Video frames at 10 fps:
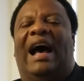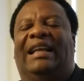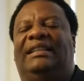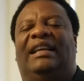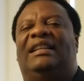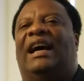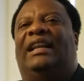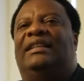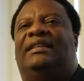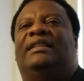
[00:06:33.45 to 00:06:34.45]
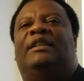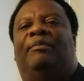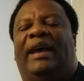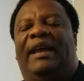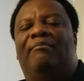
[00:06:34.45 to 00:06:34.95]
I did not
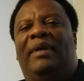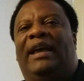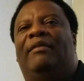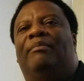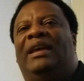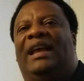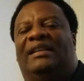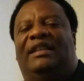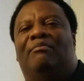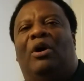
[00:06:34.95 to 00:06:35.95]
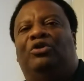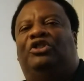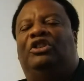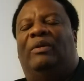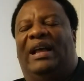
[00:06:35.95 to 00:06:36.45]
anticipate men being as
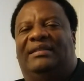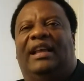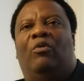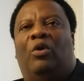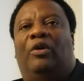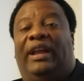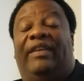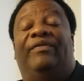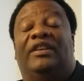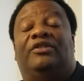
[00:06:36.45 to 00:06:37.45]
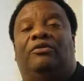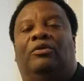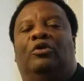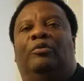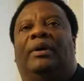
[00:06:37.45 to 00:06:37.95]
emotional as they were in this
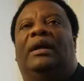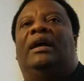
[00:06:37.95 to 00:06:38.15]
group.